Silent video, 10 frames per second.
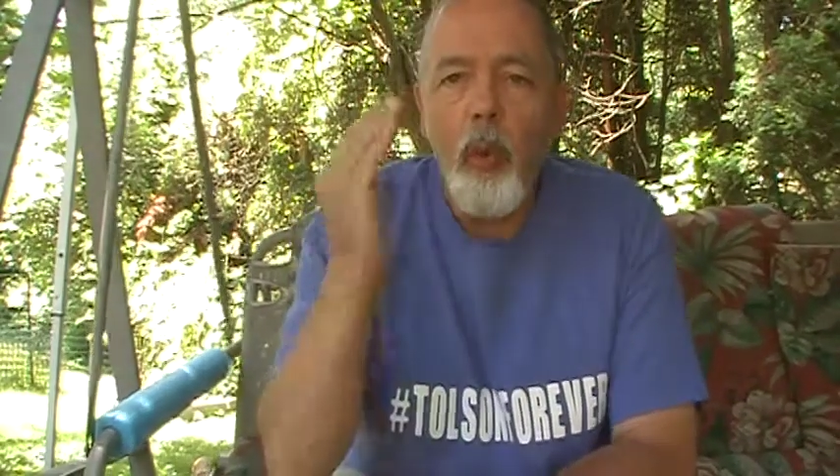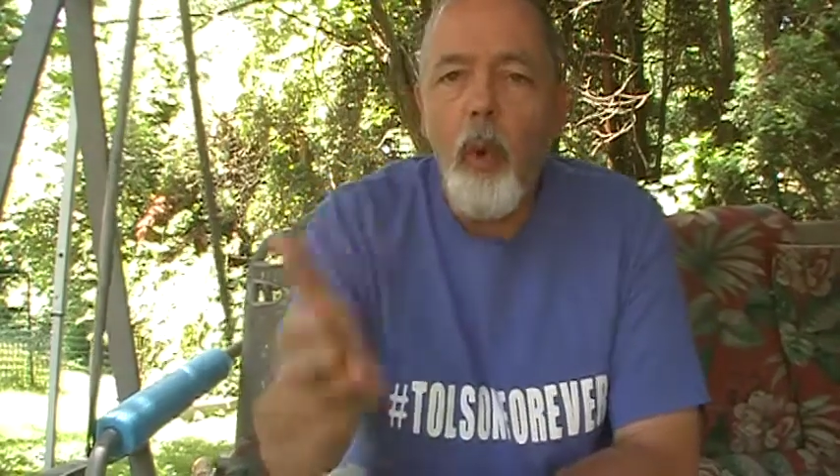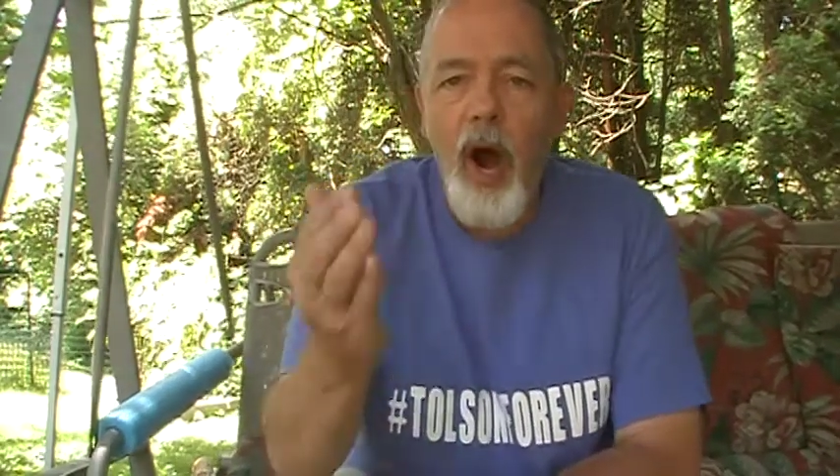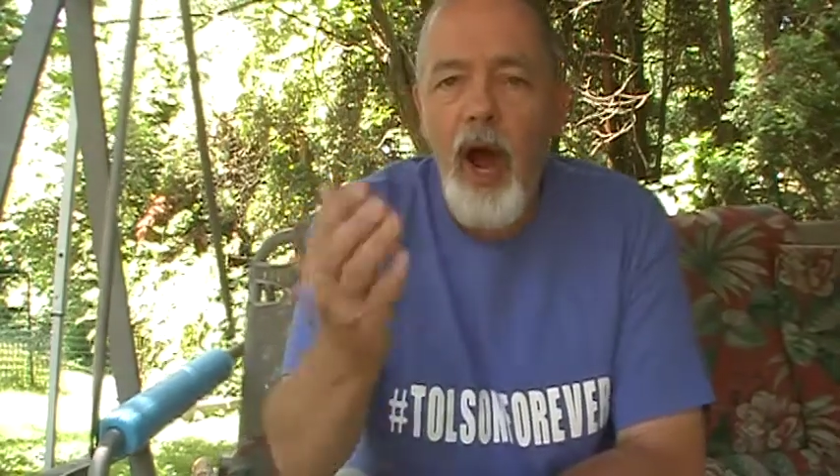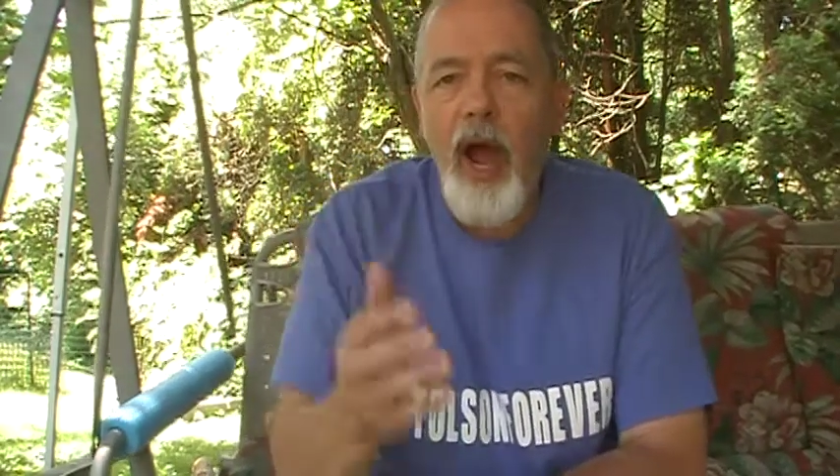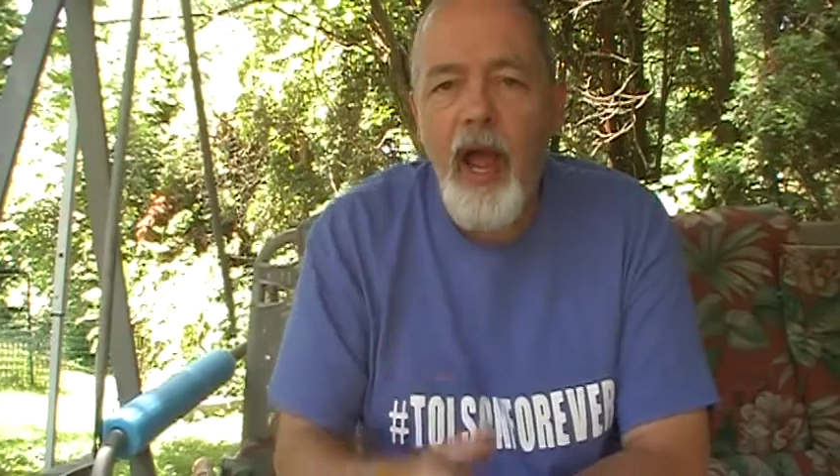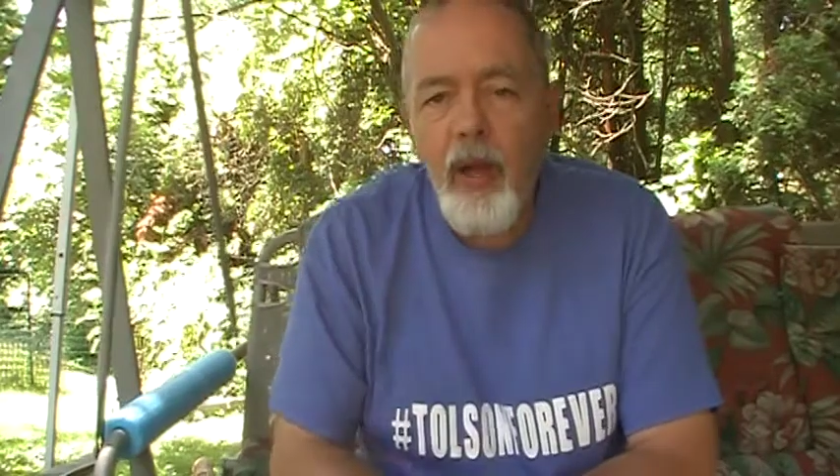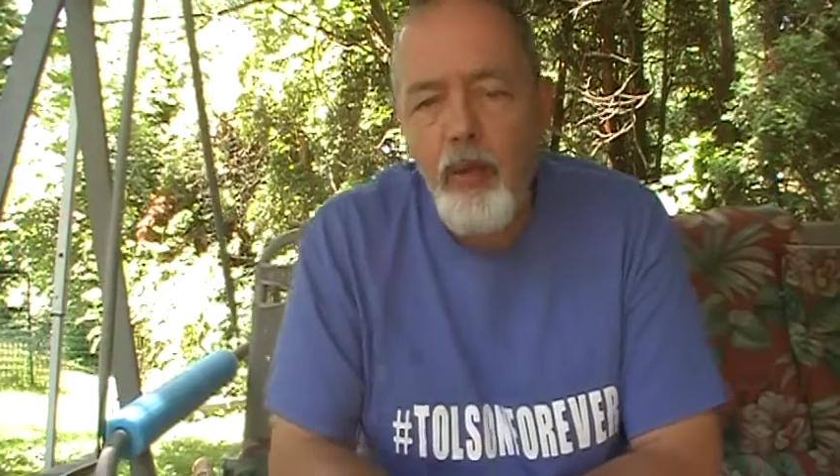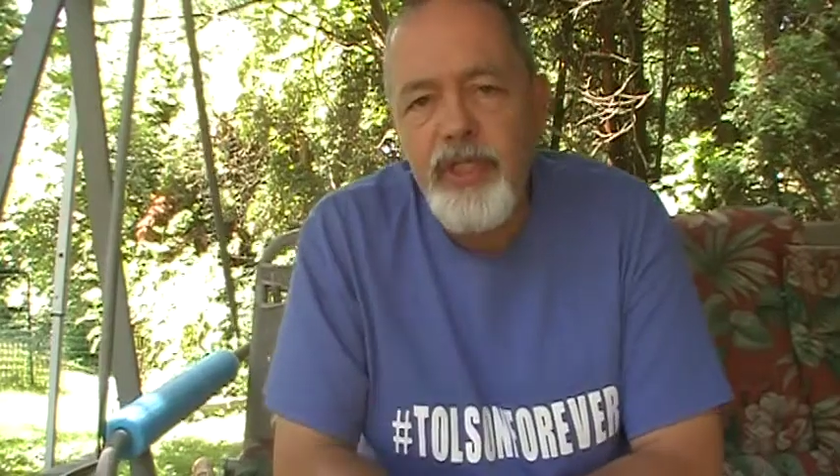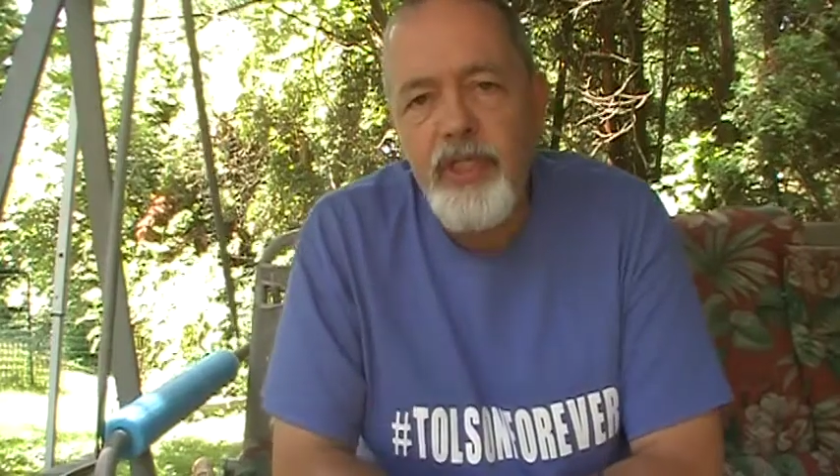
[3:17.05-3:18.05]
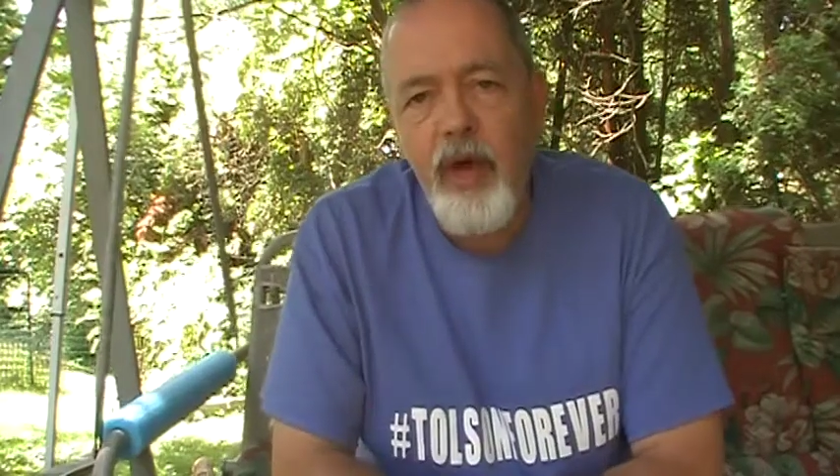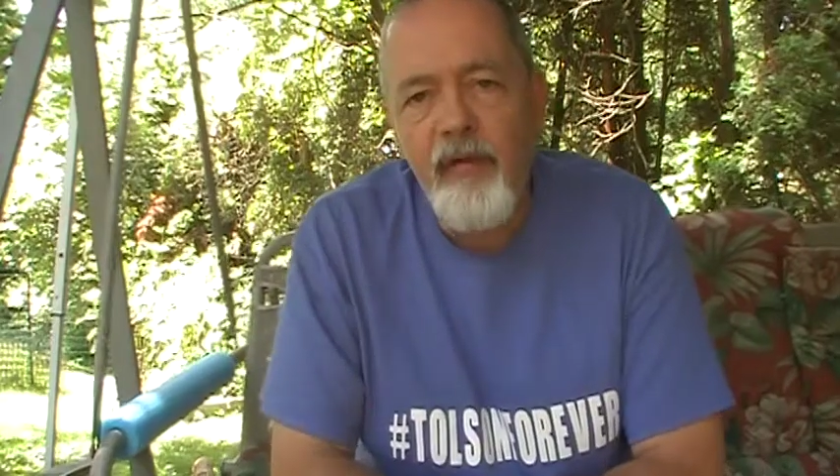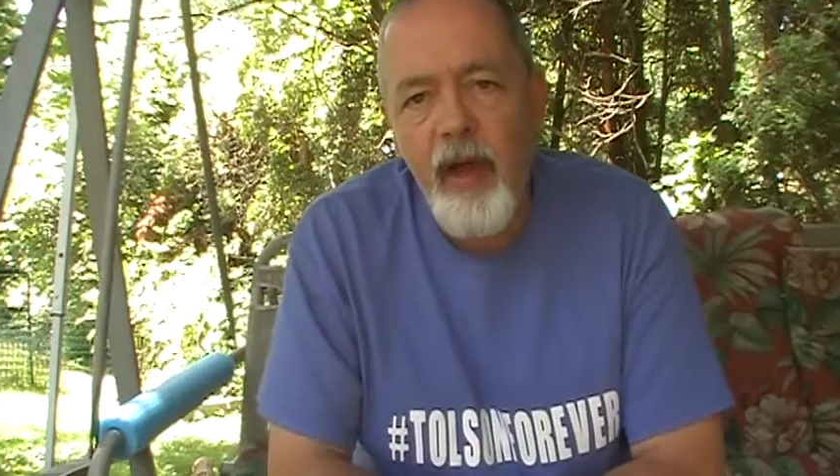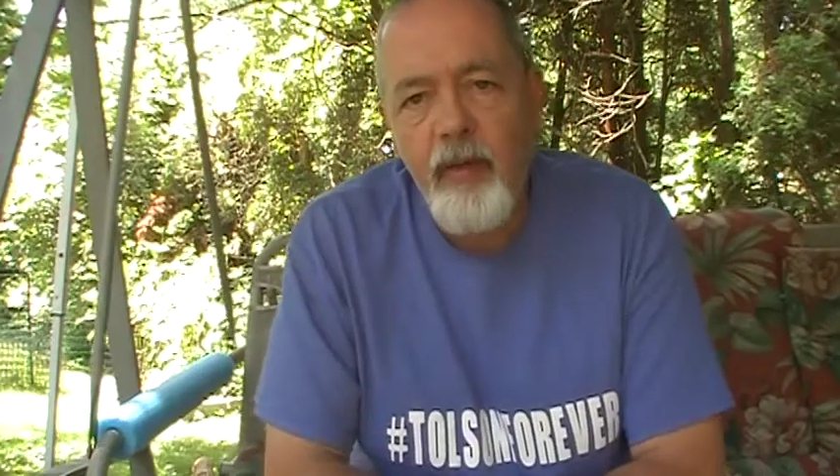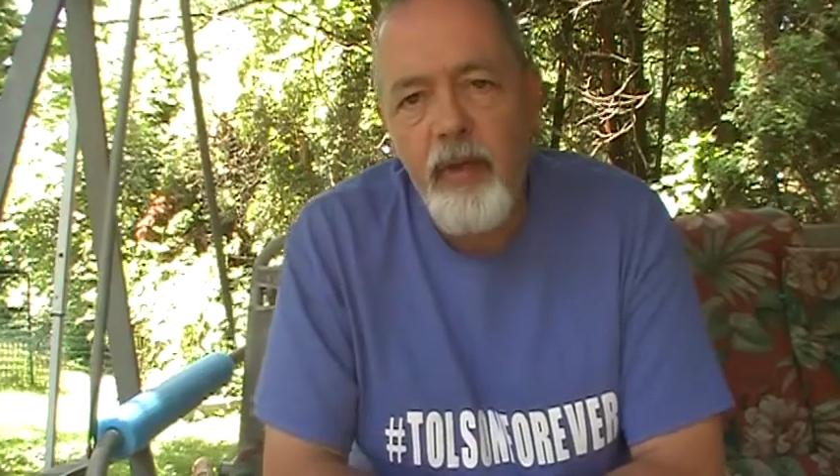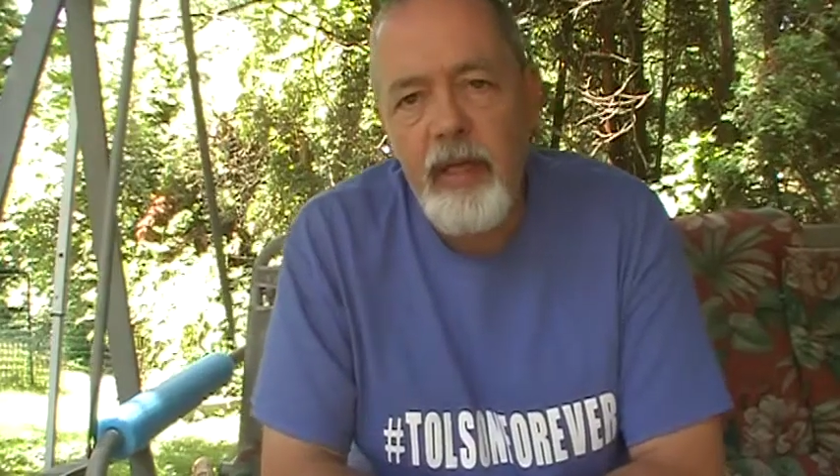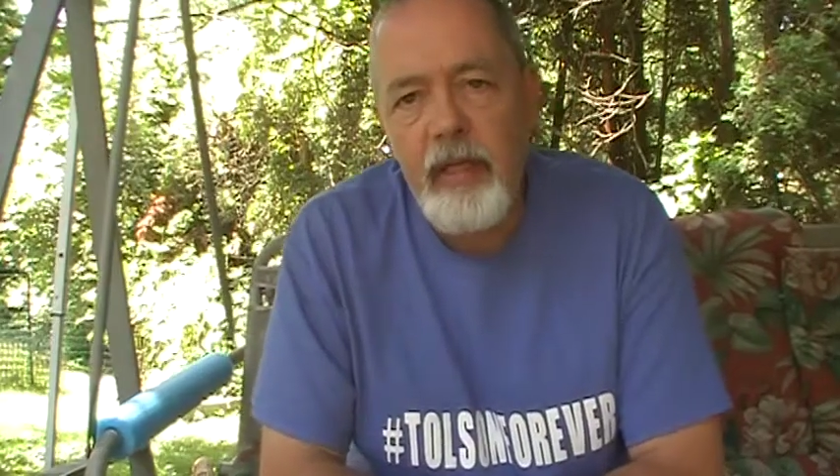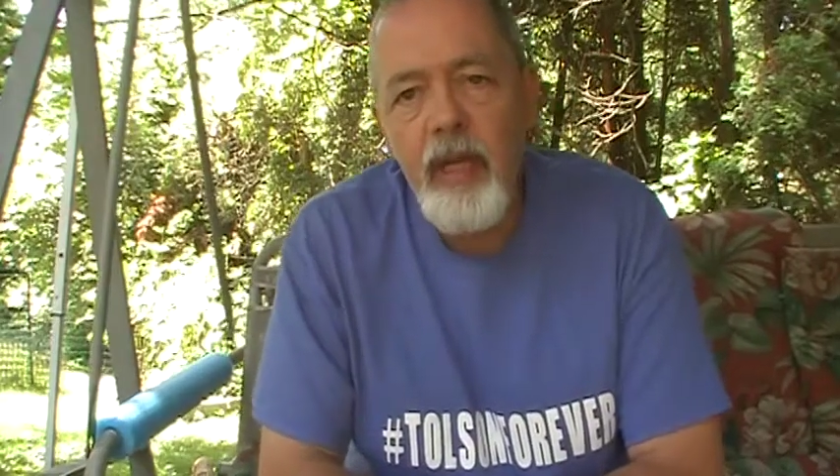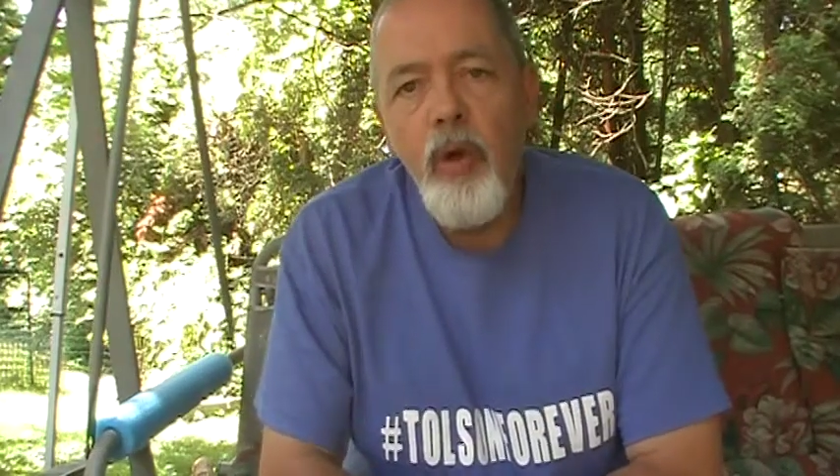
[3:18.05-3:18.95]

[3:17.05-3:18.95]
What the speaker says: why we still have IREAD.